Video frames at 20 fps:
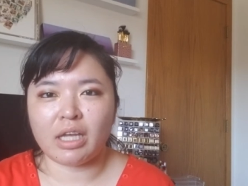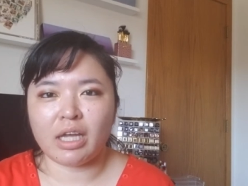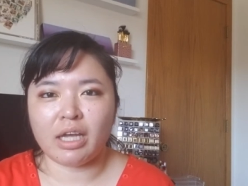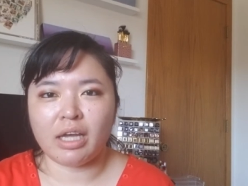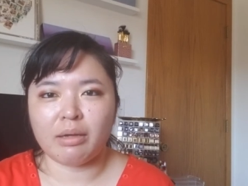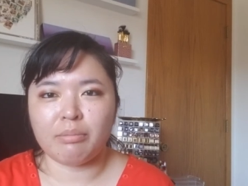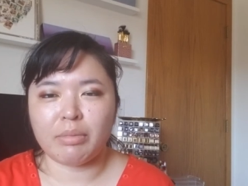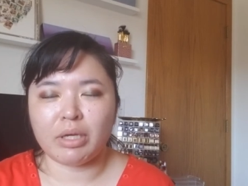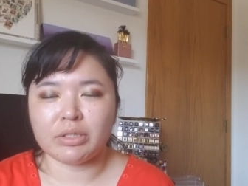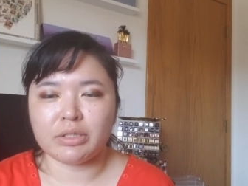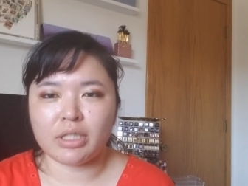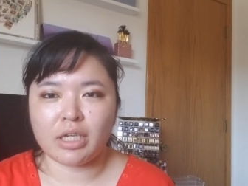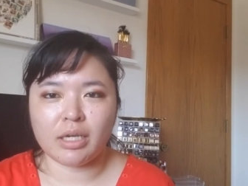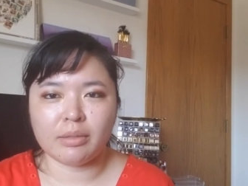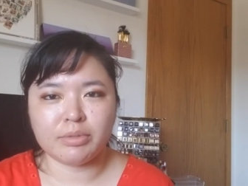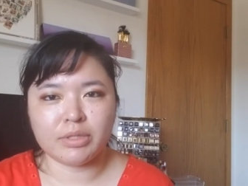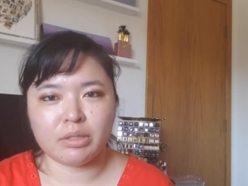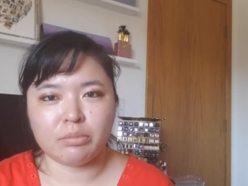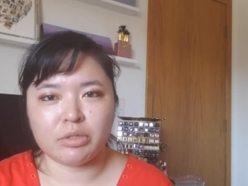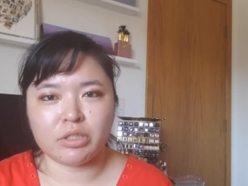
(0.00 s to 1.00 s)
uh, Mel
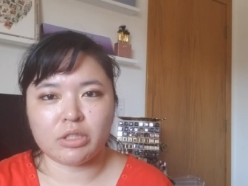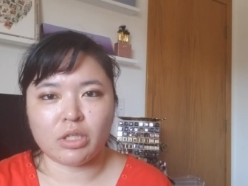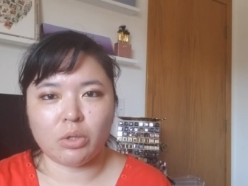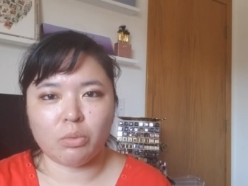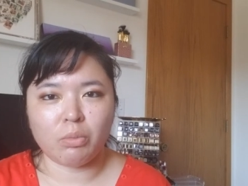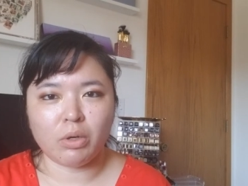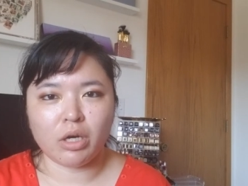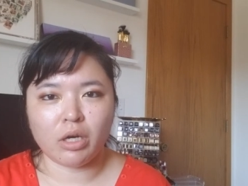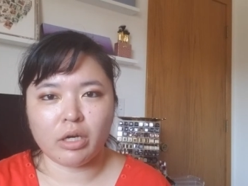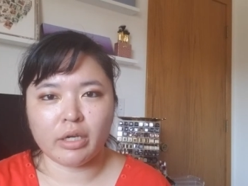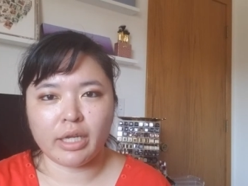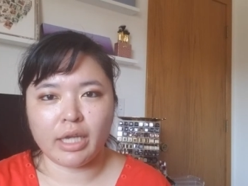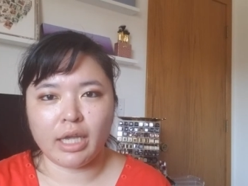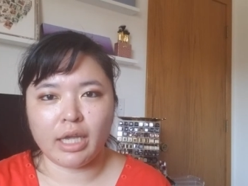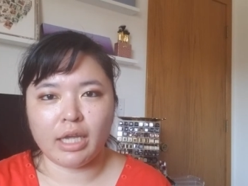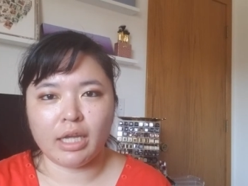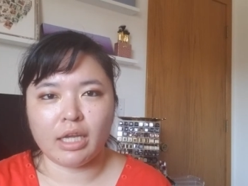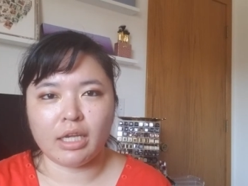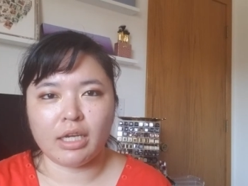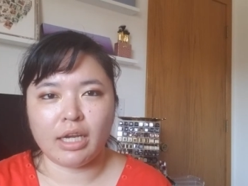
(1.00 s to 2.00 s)
Thompson, Michelle Wong,
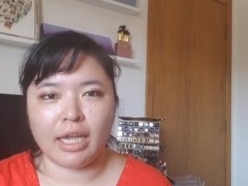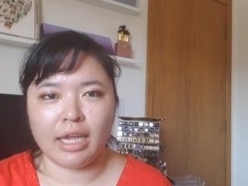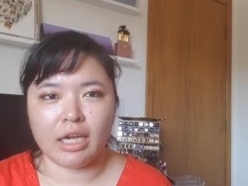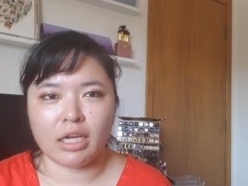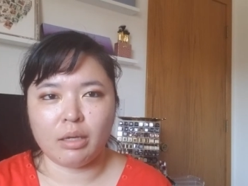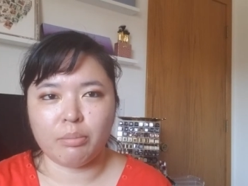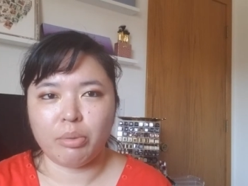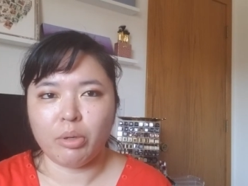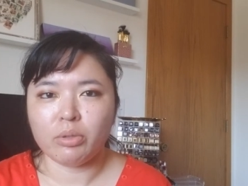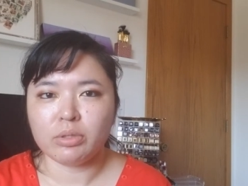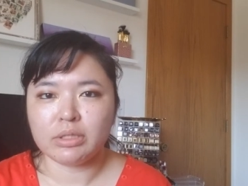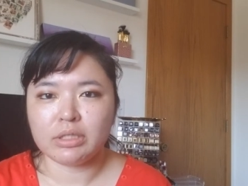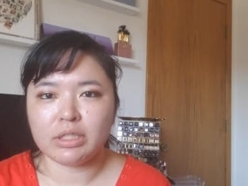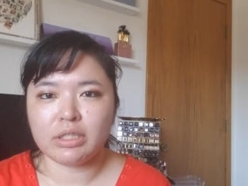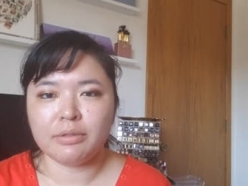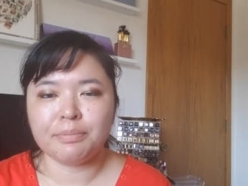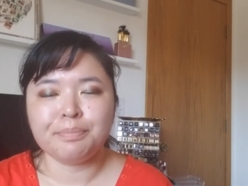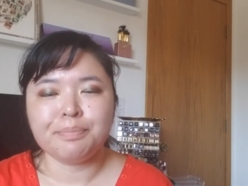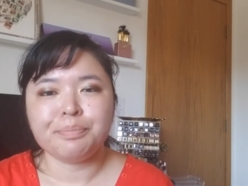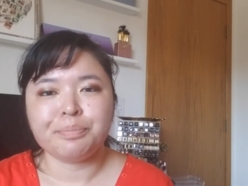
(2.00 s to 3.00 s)
and Hannah
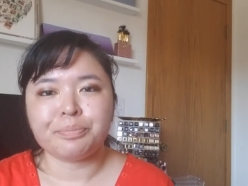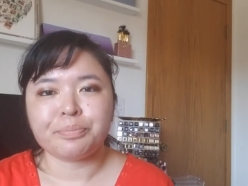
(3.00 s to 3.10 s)
Poston